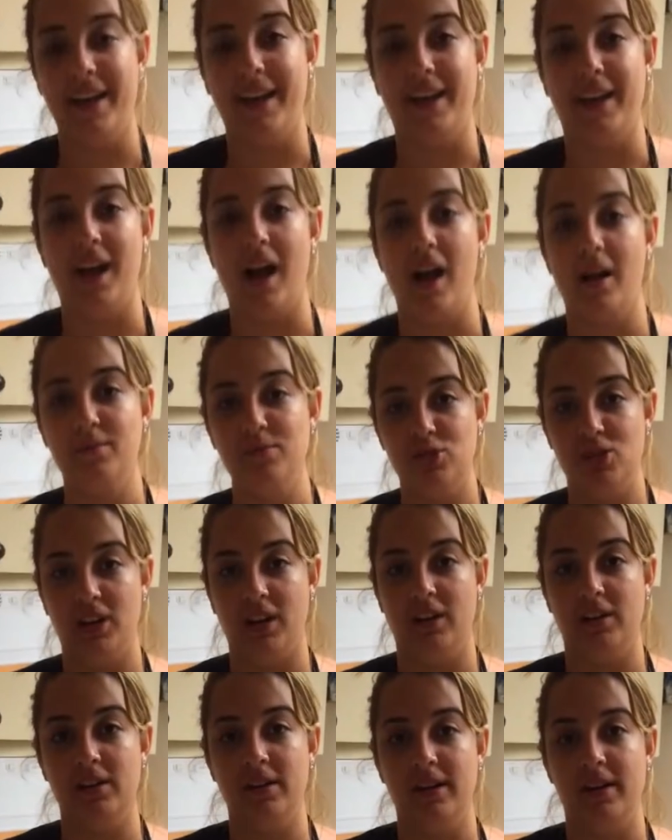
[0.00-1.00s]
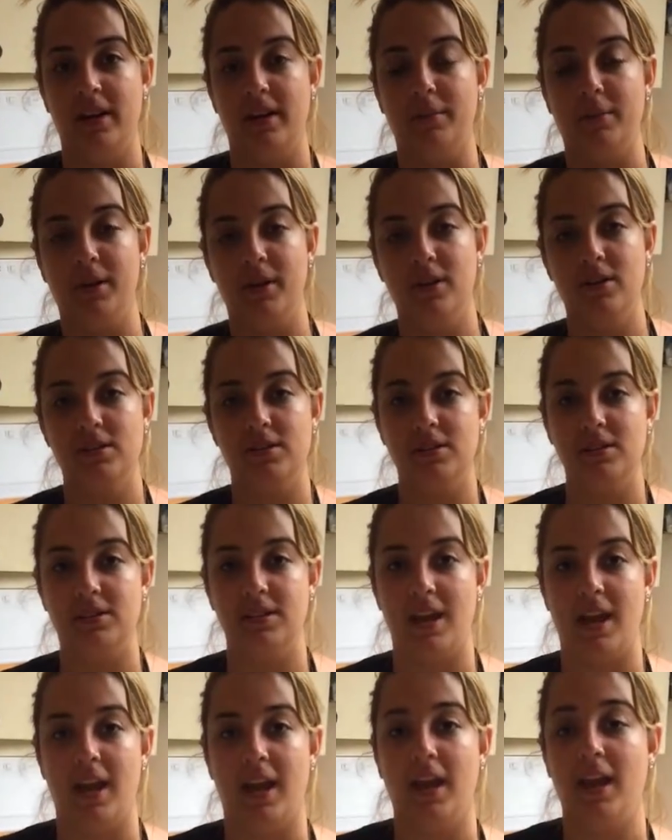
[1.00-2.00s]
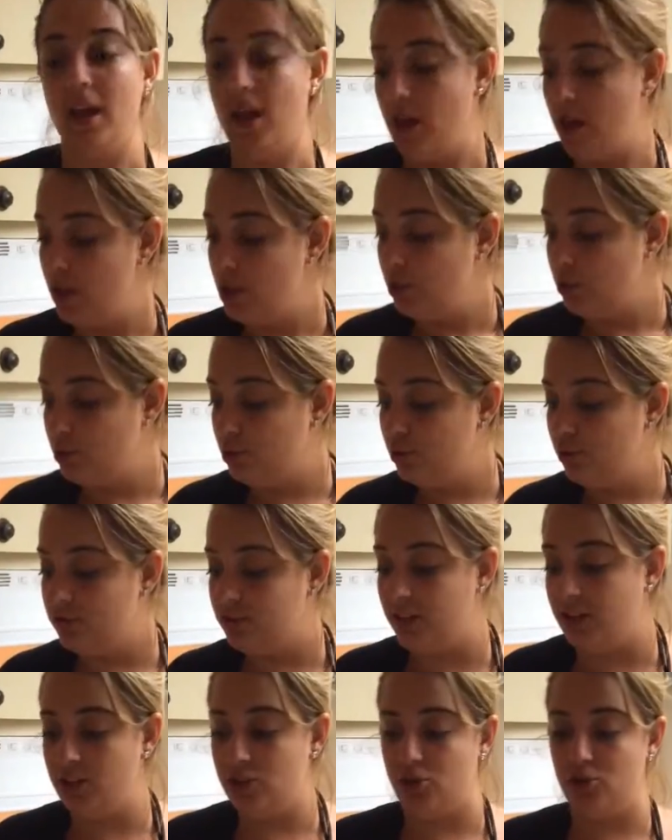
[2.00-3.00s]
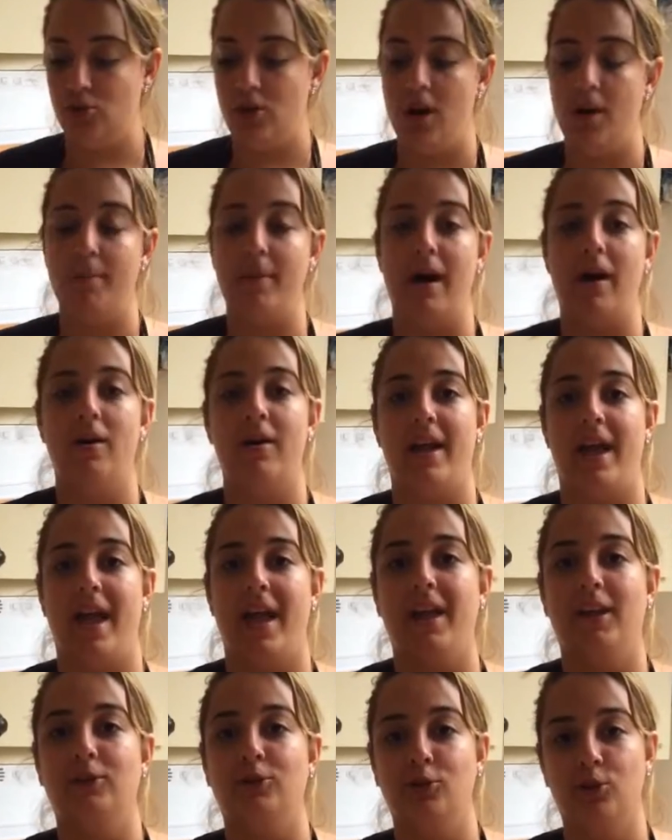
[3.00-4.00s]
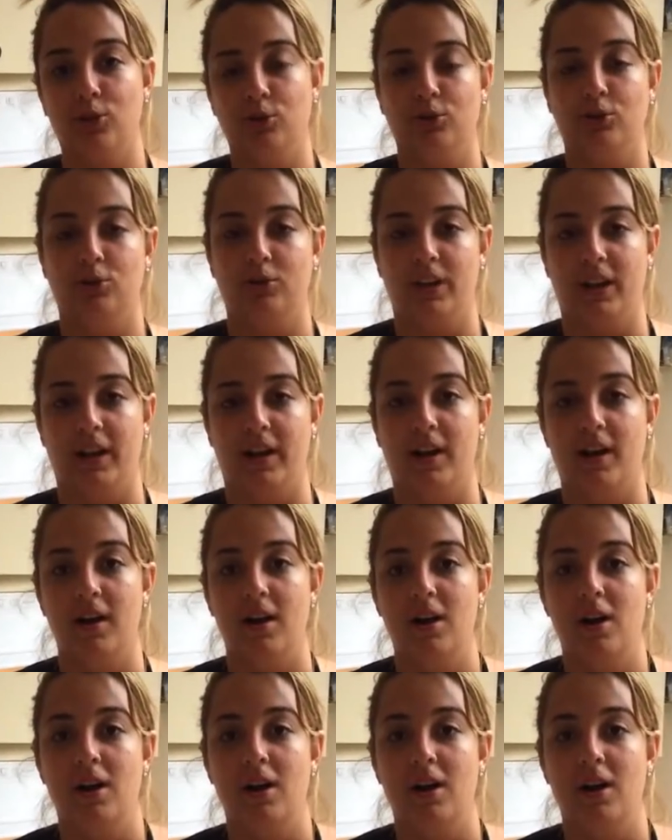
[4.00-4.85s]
Hi, I'm Gina, and I'm here today to teach you about a tostonera.